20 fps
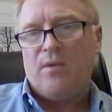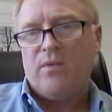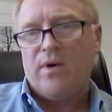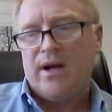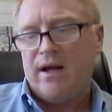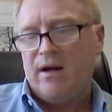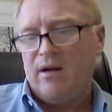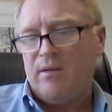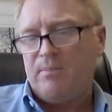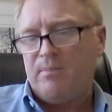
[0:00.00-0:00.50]

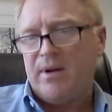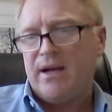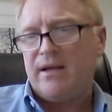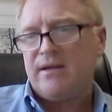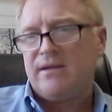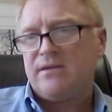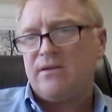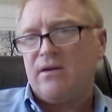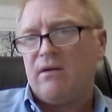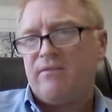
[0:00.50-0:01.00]
would help, but
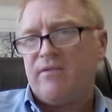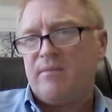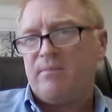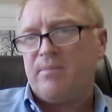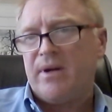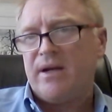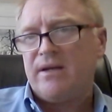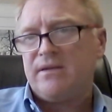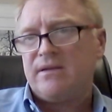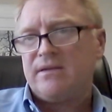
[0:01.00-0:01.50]
it's
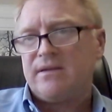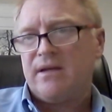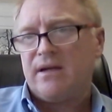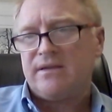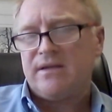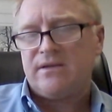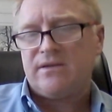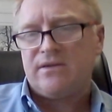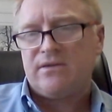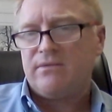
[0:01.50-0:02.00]
often patients
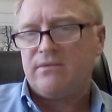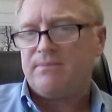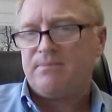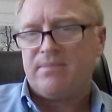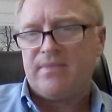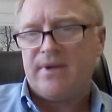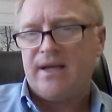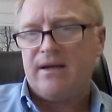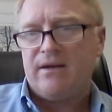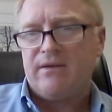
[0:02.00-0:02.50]
are just too,
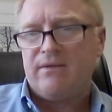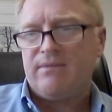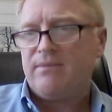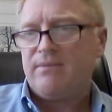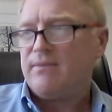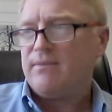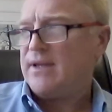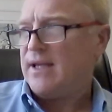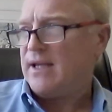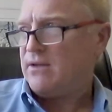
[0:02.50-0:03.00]
you know,
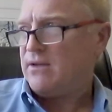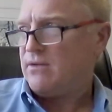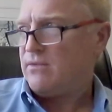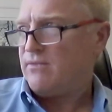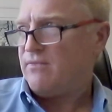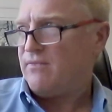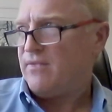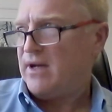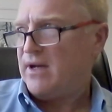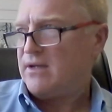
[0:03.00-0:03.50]
they
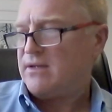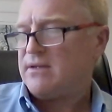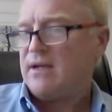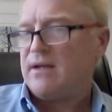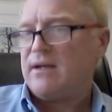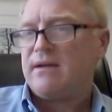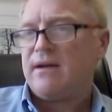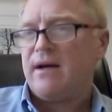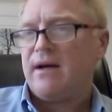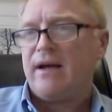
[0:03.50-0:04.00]
too
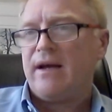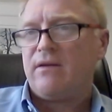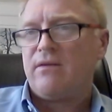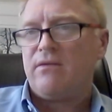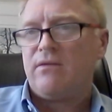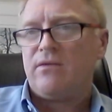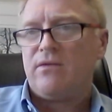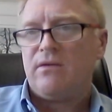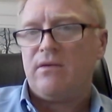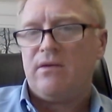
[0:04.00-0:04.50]
finished and tired
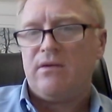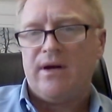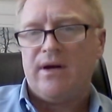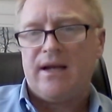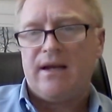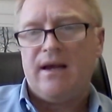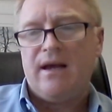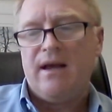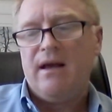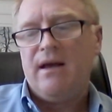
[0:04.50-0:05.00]
to, to do
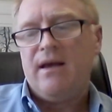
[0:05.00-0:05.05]
it.